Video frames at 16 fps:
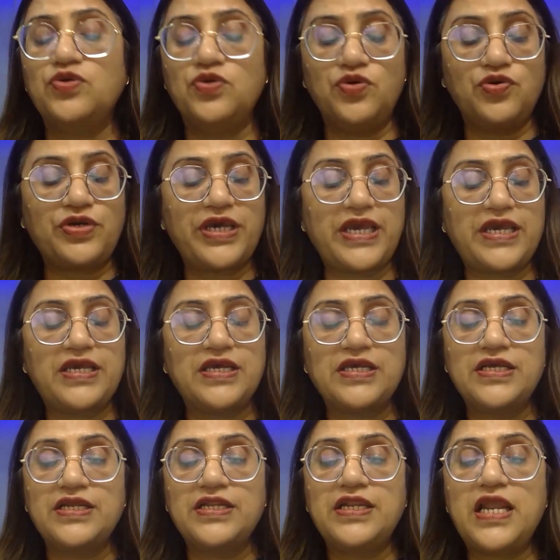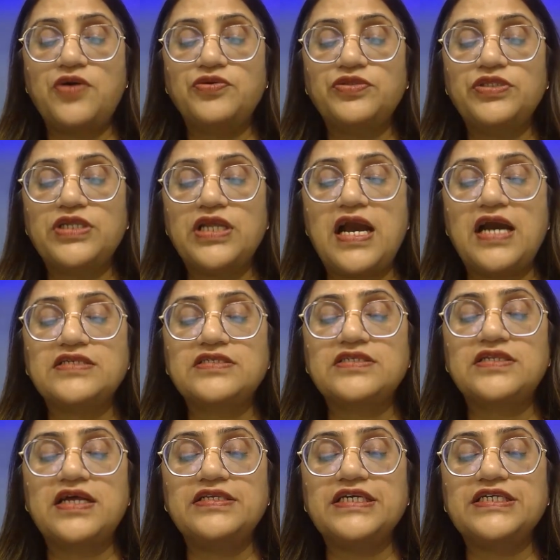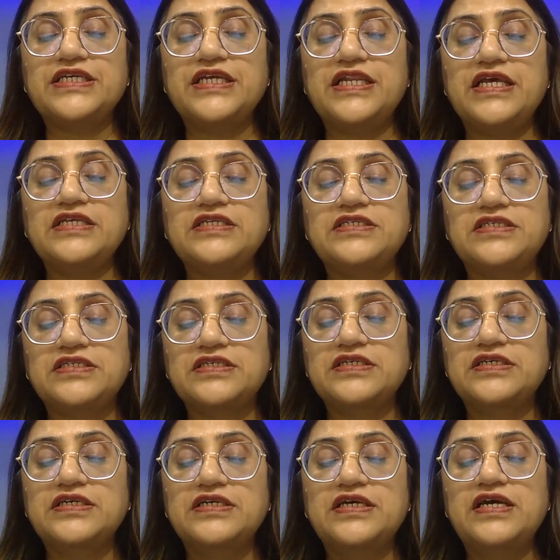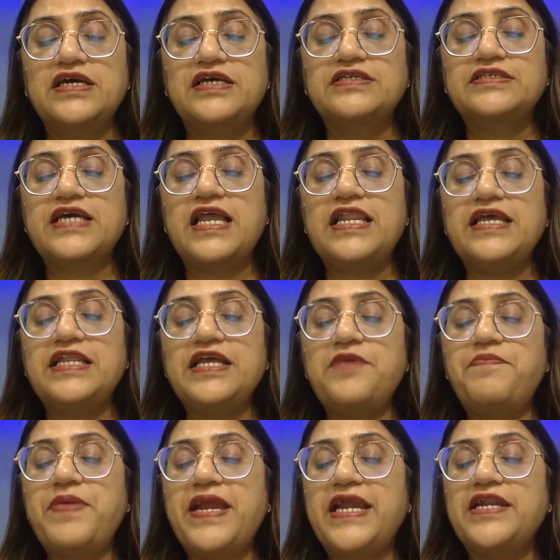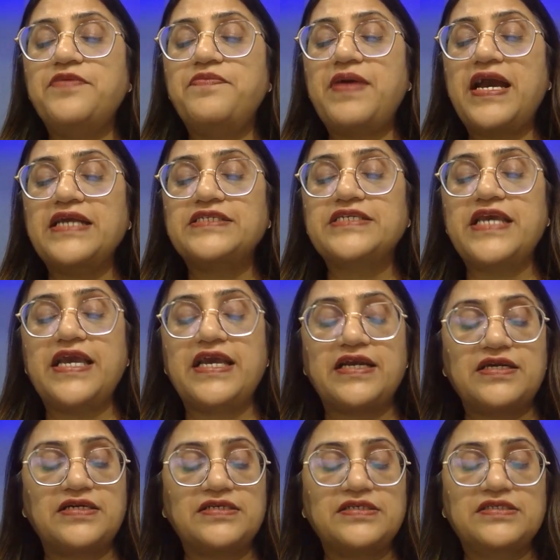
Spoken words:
Okay. Now the last transaction is salary paid by check.